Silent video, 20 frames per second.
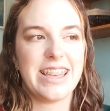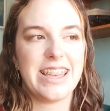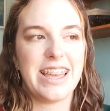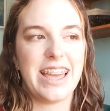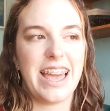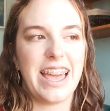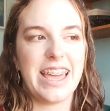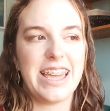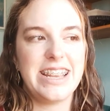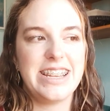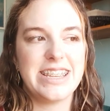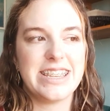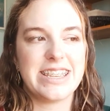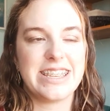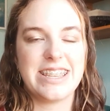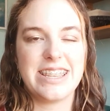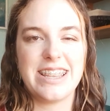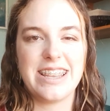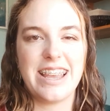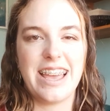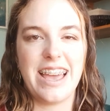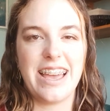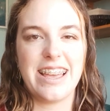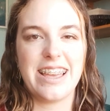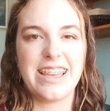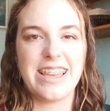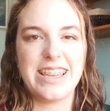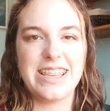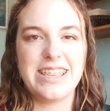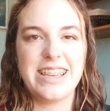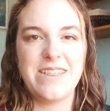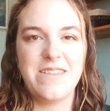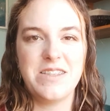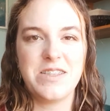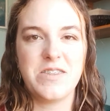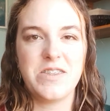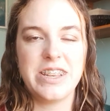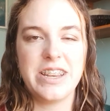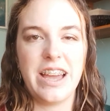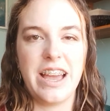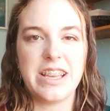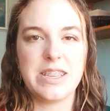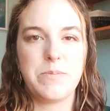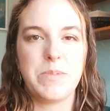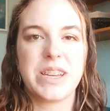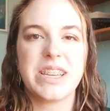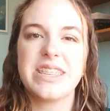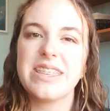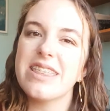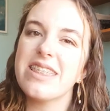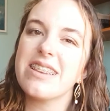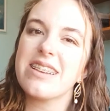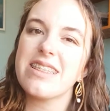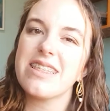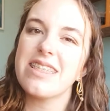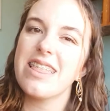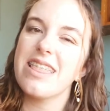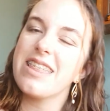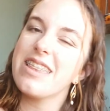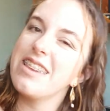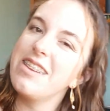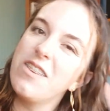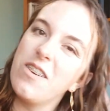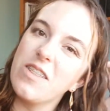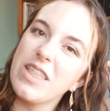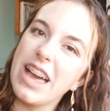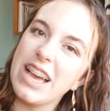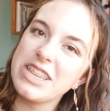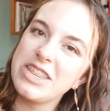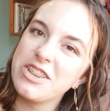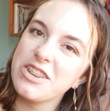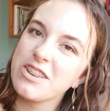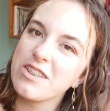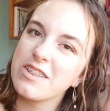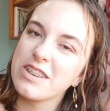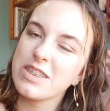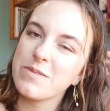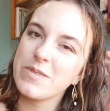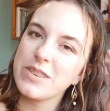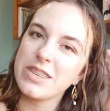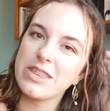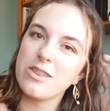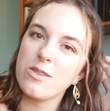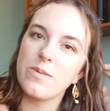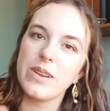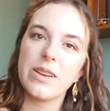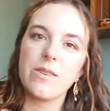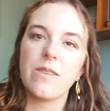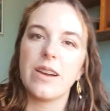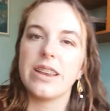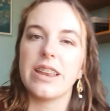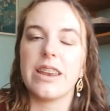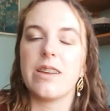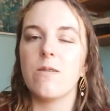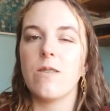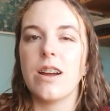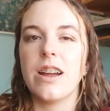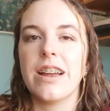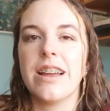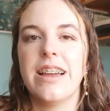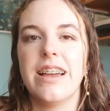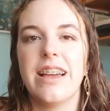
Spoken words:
he said it was really nice because, you know, last year at Christmas, nobody went anywhere.